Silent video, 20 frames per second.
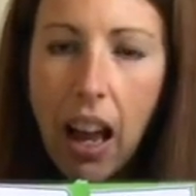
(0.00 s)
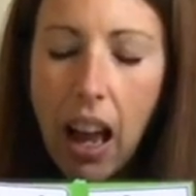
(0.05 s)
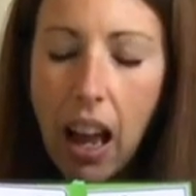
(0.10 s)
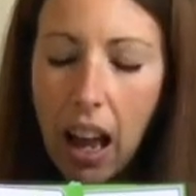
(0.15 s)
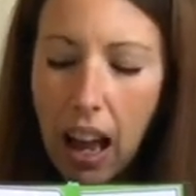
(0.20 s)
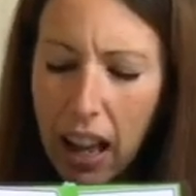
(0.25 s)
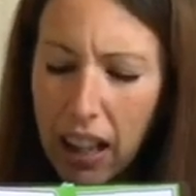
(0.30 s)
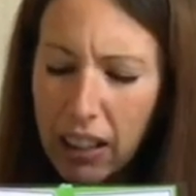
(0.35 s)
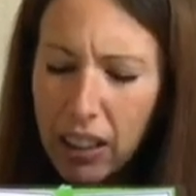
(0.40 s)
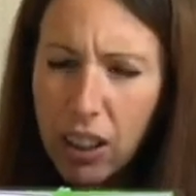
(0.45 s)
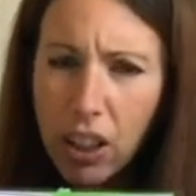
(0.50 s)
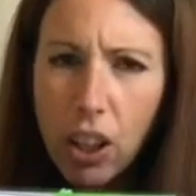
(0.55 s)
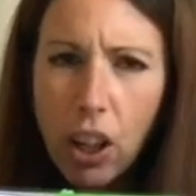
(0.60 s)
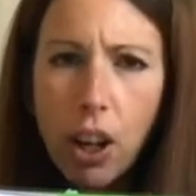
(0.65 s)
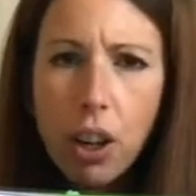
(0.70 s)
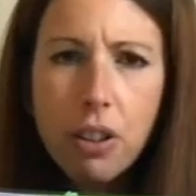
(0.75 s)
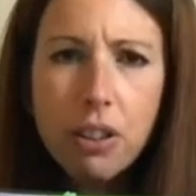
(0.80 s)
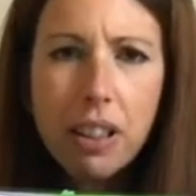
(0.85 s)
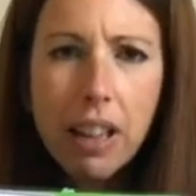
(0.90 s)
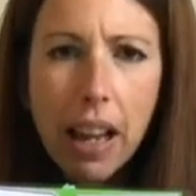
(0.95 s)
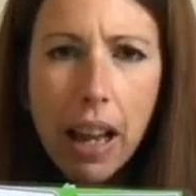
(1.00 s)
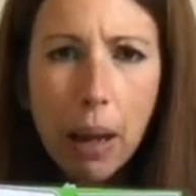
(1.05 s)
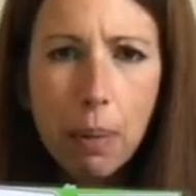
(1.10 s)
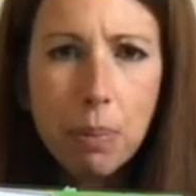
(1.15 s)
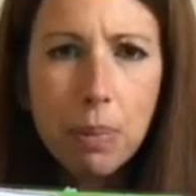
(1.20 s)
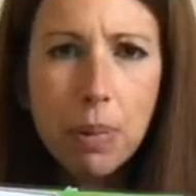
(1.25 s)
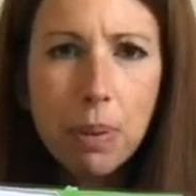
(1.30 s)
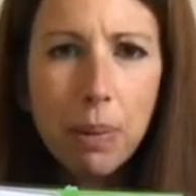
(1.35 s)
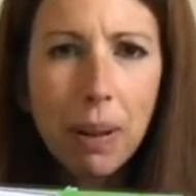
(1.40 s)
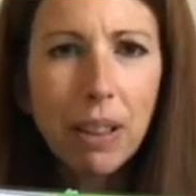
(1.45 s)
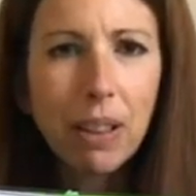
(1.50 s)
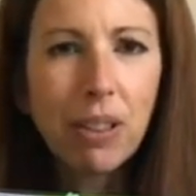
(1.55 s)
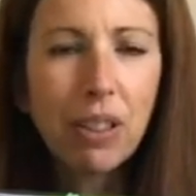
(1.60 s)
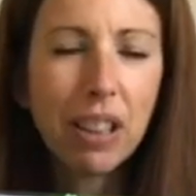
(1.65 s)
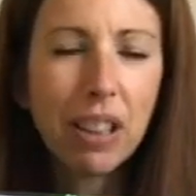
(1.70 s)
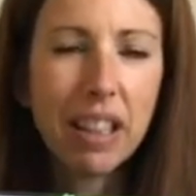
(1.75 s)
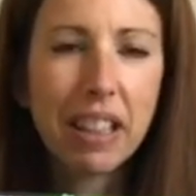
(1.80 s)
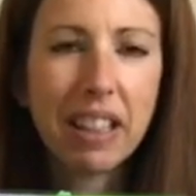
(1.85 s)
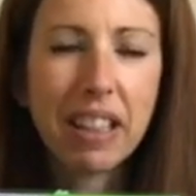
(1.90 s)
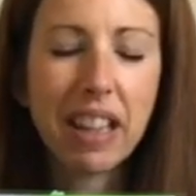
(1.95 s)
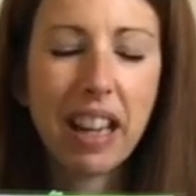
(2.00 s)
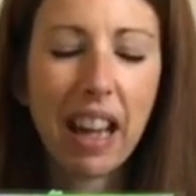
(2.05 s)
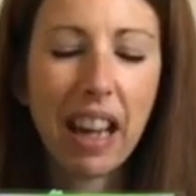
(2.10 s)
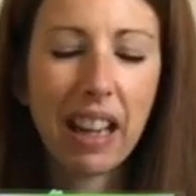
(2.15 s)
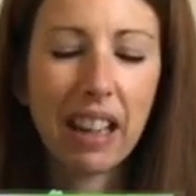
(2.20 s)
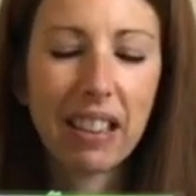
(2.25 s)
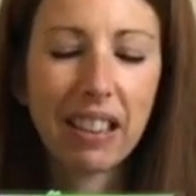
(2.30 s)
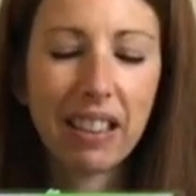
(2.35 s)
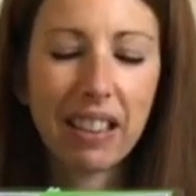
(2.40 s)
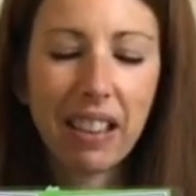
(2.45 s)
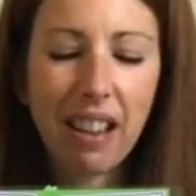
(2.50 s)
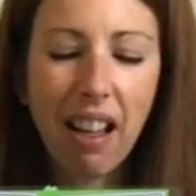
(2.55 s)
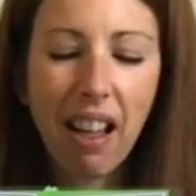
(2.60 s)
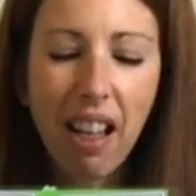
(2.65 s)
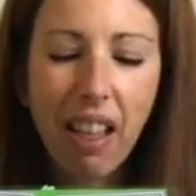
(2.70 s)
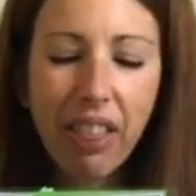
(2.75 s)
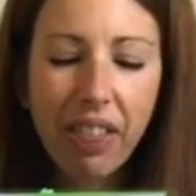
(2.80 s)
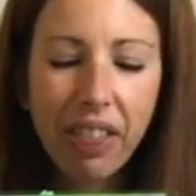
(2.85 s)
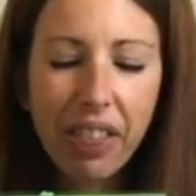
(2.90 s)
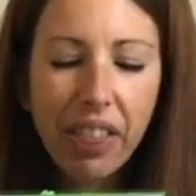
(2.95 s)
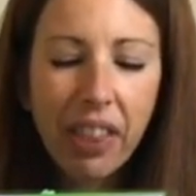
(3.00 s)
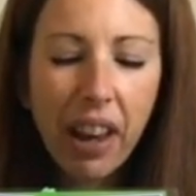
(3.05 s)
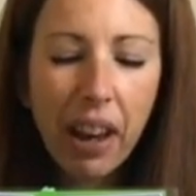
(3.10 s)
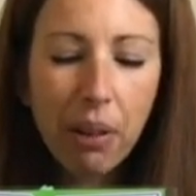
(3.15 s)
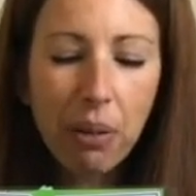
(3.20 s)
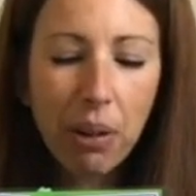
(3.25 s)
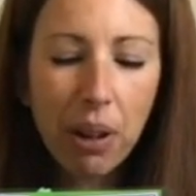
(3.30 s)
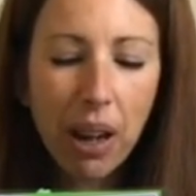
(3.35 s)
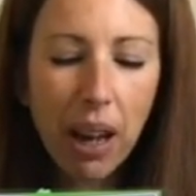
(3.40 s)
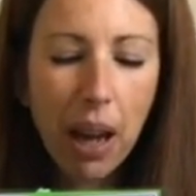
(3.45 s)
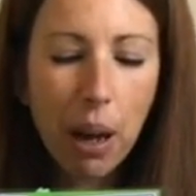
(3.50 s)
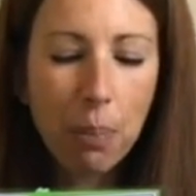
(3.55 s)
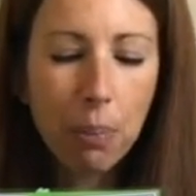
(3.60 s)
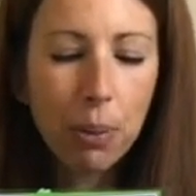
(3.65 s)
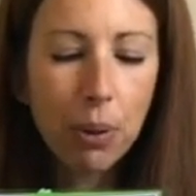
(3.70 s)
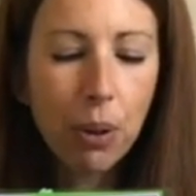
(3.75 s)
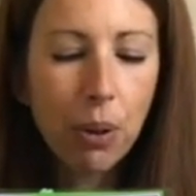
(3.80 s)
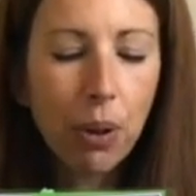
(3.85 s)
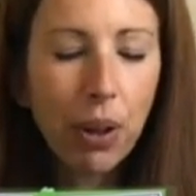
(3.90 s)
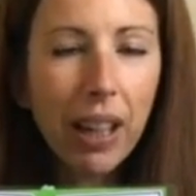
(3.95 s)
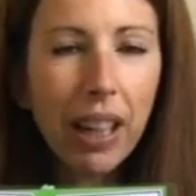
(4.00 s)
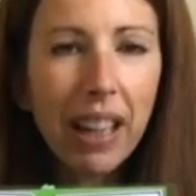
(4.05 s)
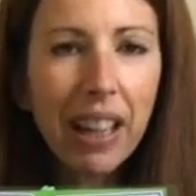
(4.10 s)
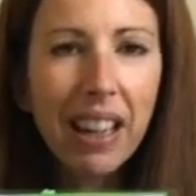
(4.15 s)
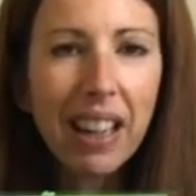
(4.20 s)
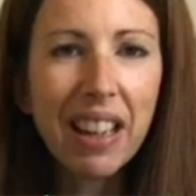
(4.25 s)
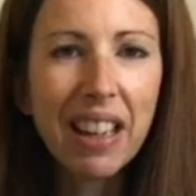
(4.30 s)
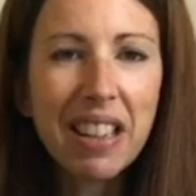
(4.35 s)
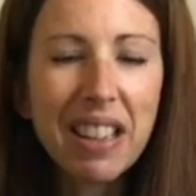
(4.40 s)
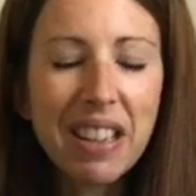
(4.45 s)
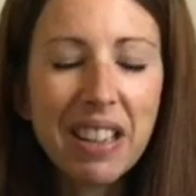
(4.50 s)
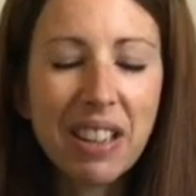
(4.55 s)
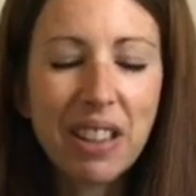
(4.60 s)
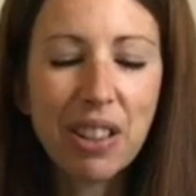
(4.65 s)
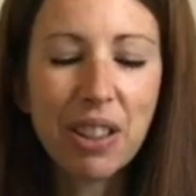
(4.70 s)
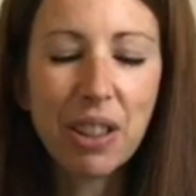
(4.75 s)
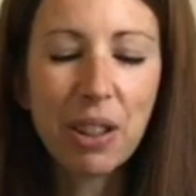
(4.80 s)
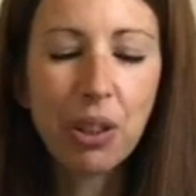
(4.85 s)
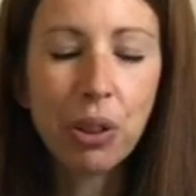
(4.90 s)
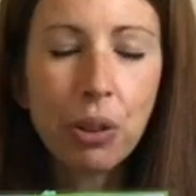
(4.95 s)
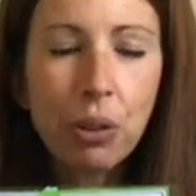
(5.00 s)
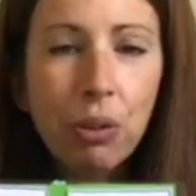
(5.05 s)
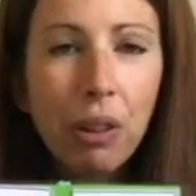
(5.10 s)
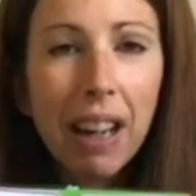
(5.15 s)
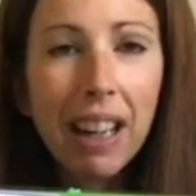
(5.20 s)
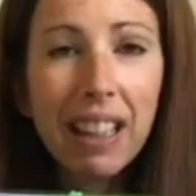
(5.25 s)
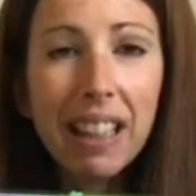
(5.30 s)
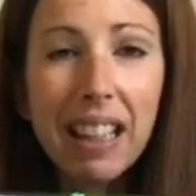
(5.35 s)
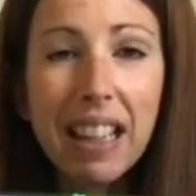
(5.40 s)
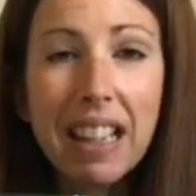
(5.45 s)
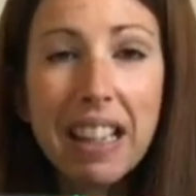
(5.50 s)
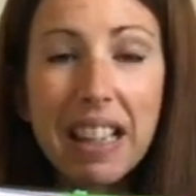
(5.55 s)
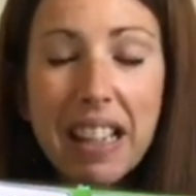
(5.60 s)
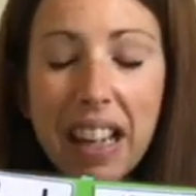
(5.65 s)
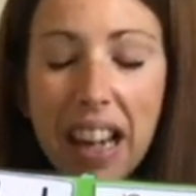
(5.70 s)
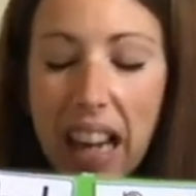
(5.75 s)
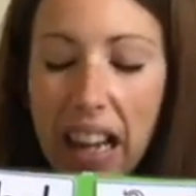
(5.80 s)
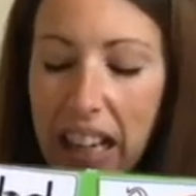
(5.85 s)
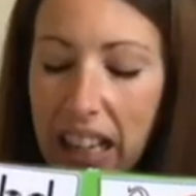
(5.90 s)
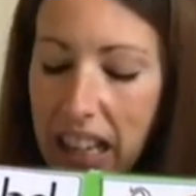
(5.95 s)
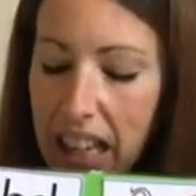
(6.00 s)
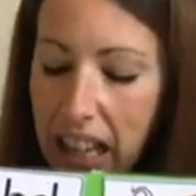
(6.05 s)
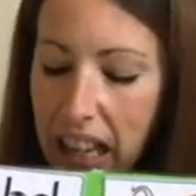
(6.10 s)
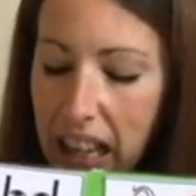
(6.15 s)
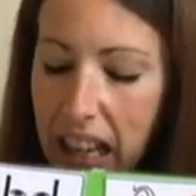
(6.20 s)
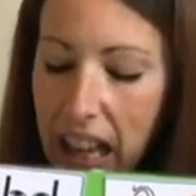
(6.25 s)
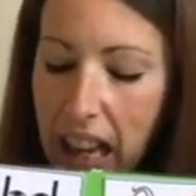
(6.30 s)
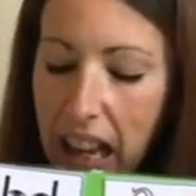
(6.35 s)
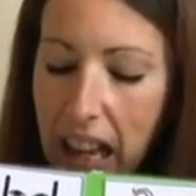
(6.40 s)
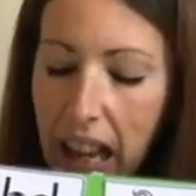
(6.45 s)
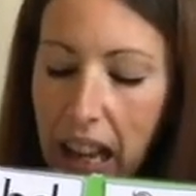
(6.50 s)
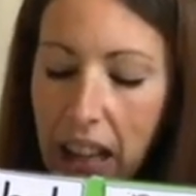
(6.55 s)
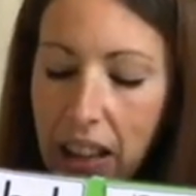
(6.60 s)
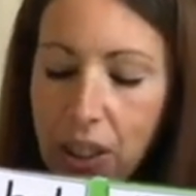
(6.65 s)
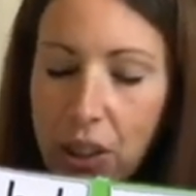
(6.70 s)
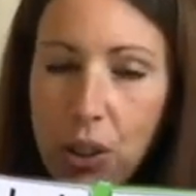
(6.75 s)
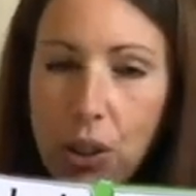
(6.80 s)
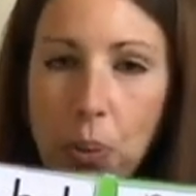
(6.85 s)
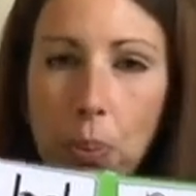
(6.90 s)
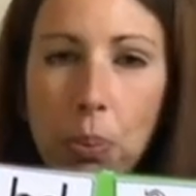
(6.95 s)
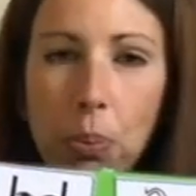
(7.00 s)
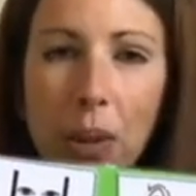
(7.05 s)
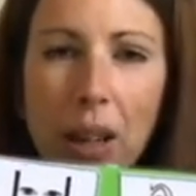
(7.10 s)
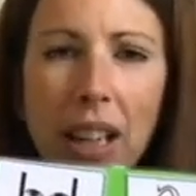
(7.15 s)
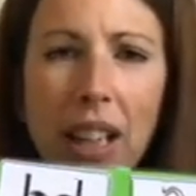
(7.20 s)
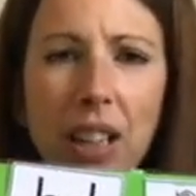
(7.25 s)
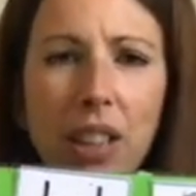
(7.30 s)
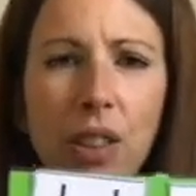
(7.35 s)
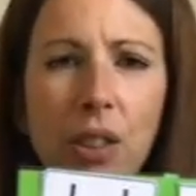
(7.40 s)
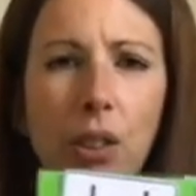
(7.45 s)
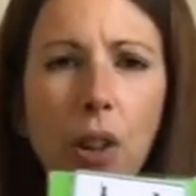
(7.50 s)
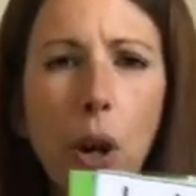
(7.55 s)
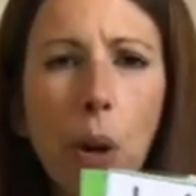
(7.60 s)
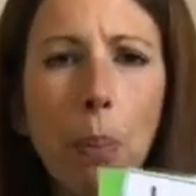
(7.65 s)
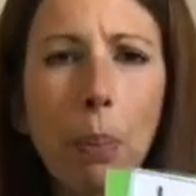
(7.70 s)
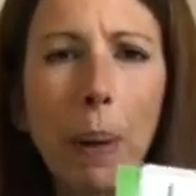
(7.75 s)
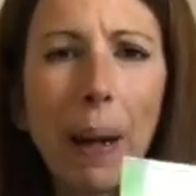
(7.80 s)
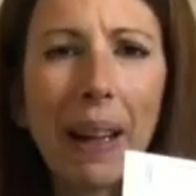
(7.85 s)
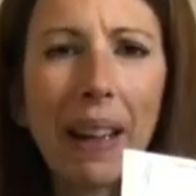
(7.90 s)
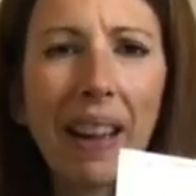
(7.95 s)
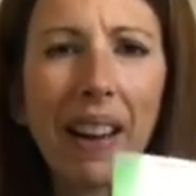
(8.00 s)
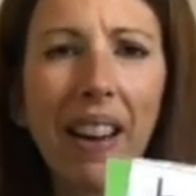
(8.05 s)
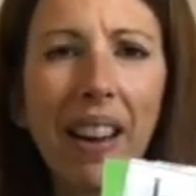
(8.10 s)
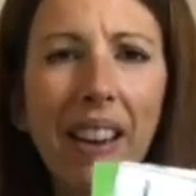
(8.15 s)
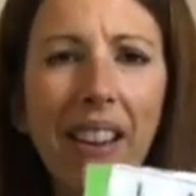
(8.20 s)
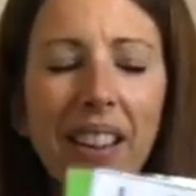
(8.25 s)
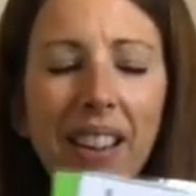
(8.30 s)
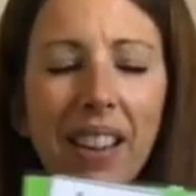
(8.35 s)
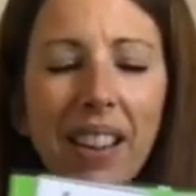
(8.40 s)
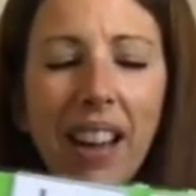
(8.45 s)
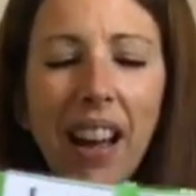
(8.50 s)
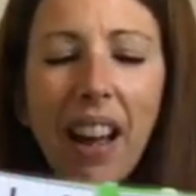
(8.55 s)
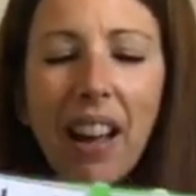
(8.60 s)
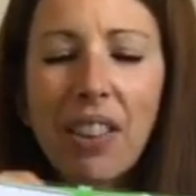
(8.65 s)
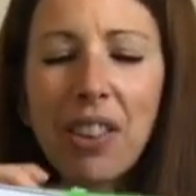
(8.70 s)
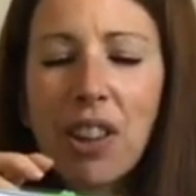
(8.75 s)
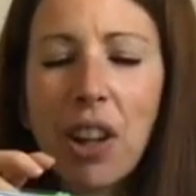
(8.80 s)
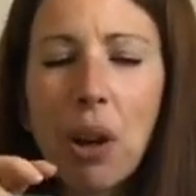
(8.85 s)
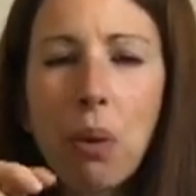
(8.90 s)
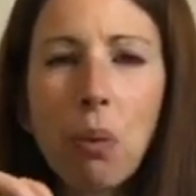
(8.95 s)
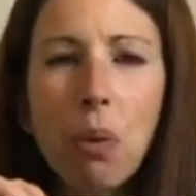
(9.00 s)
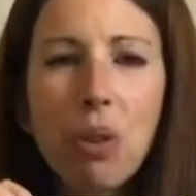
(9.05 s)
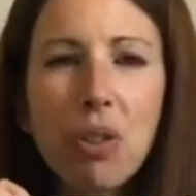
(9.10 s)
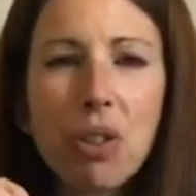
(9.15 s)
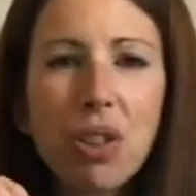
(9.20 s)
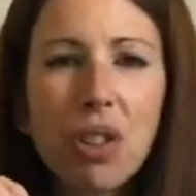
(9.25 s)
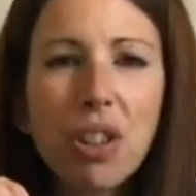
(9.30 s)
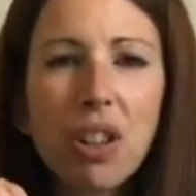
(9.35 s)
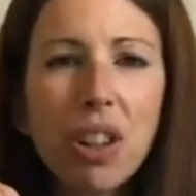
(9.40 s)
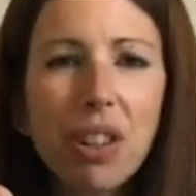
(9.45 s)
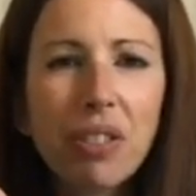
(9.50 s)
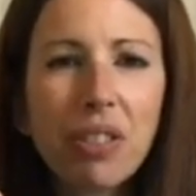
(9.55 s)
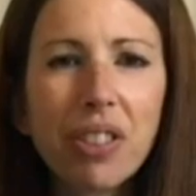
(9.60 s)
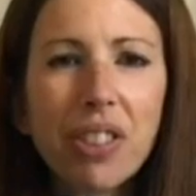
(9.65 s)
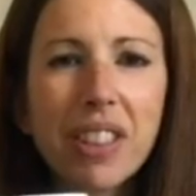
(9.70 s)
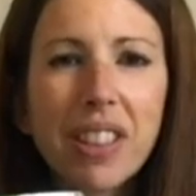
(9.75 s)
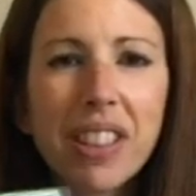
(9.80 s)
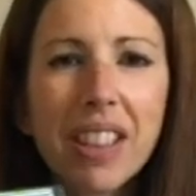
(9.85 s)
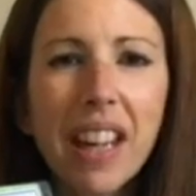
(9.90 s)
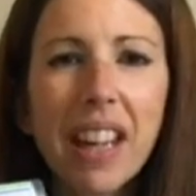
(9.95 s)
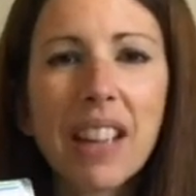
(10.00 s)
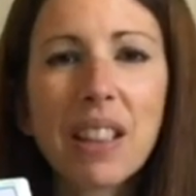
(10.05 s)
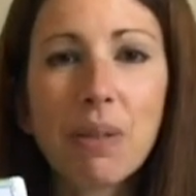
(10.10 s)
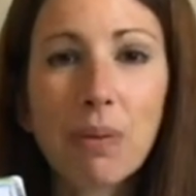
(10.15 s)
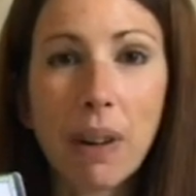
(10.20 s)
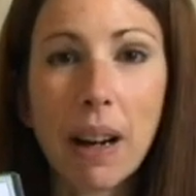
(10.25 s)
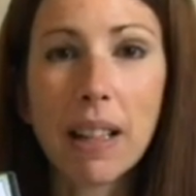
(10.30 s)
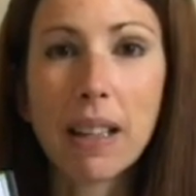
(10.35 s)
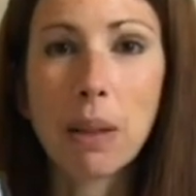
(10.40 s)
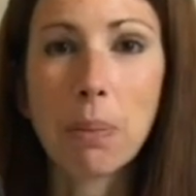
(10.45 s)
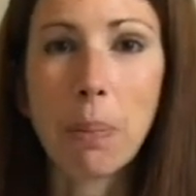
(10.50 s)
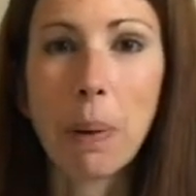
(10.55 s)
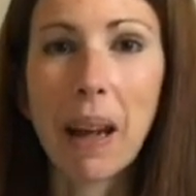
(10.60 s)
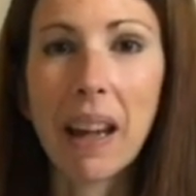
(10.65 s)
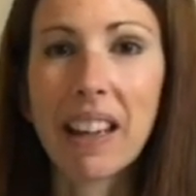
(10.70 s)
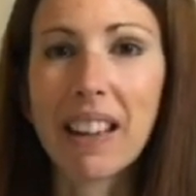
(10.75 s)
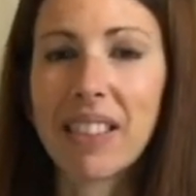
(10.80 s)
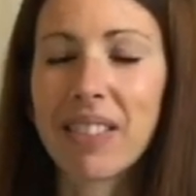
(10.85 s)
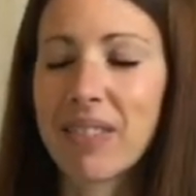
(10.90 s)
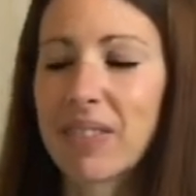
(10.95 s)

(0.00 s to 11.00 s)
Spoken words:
And closed lips when you're listening. That will help your ears to do great listening and your brain to grow bigger and know what to do for today's recipe.